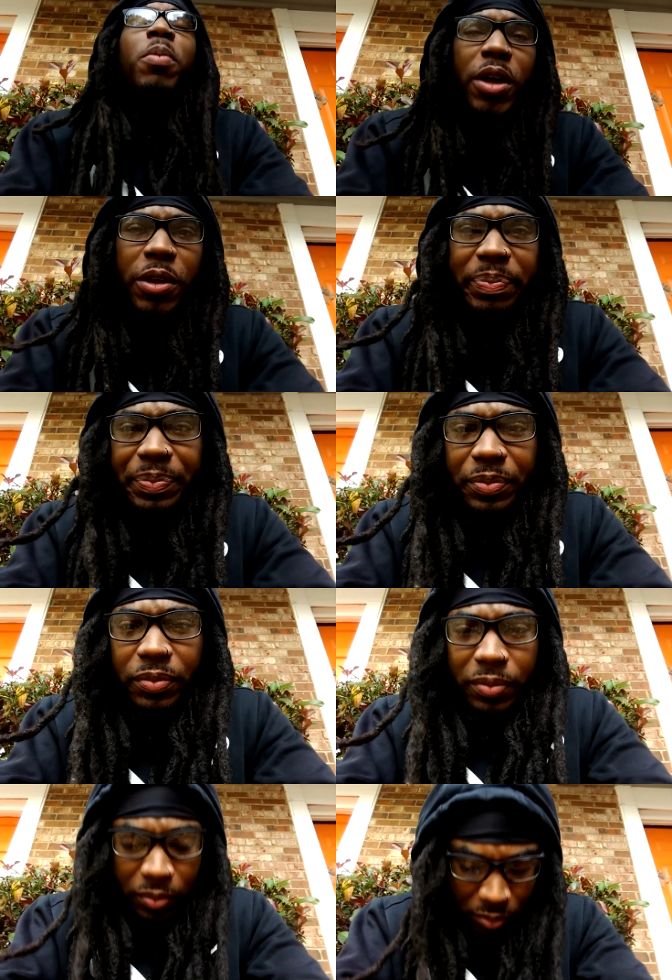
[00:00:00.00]
But
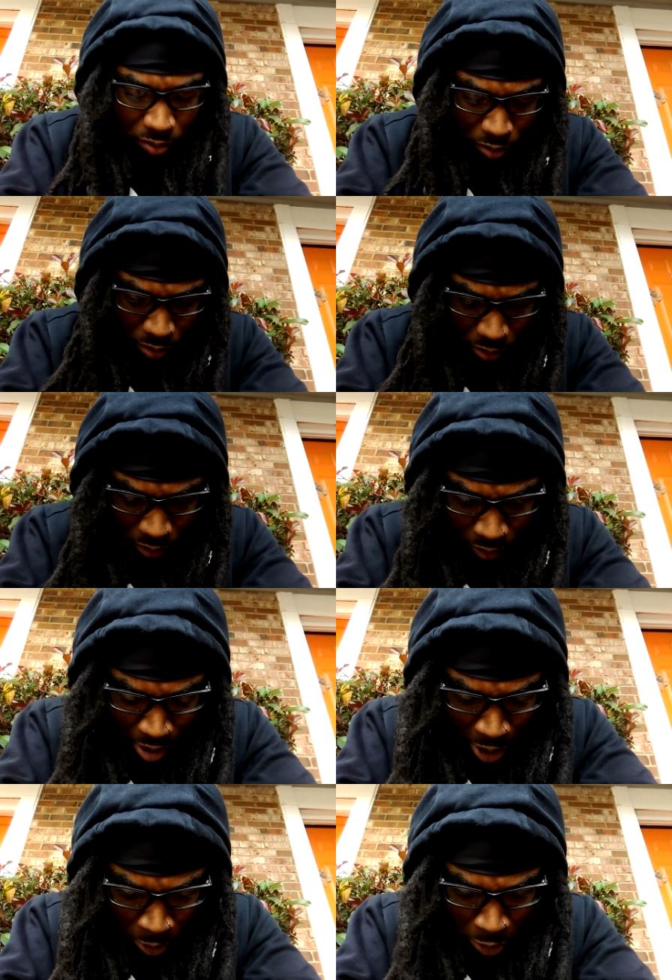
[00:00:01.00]

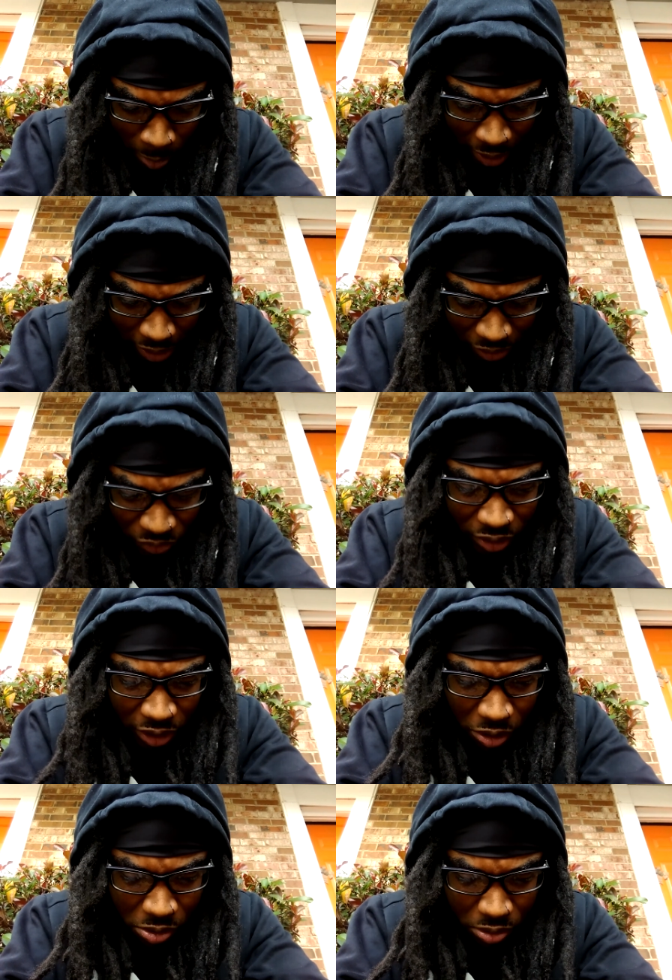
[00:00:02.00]
I want to make this
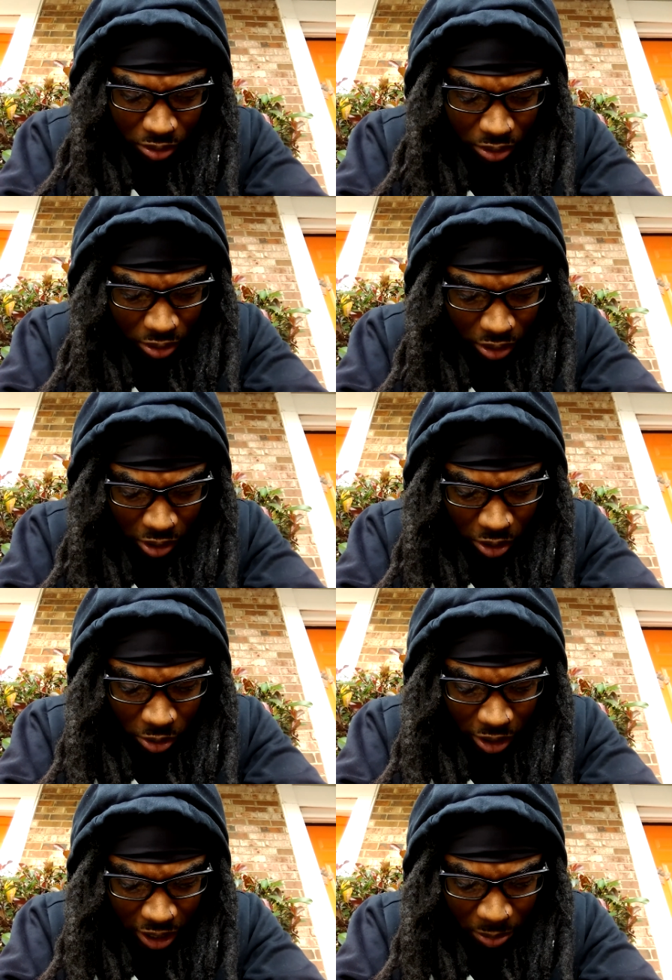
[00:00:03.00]
video, you
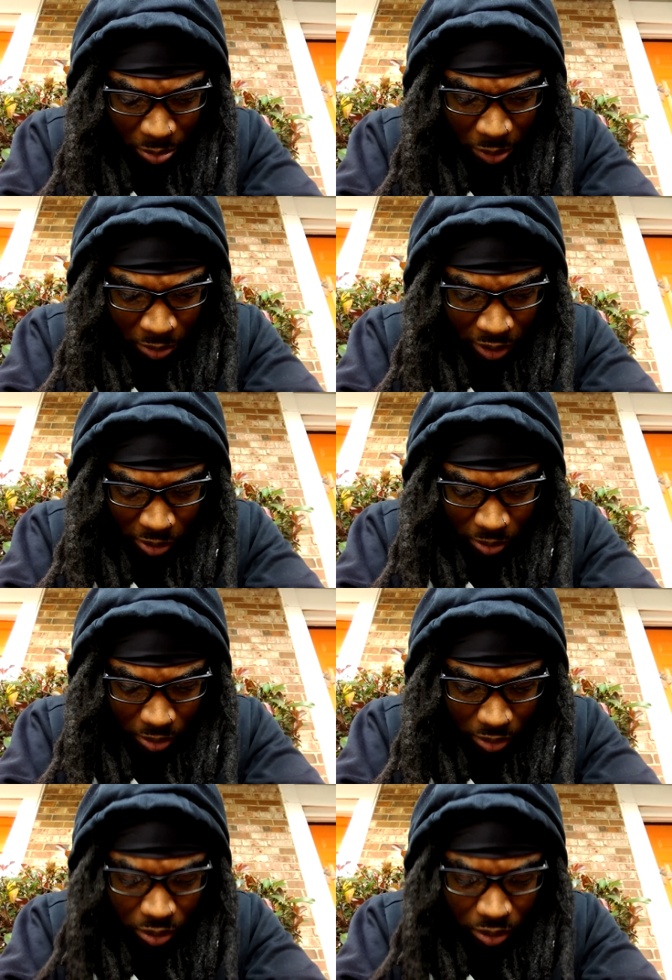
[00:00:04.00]
know, to let people know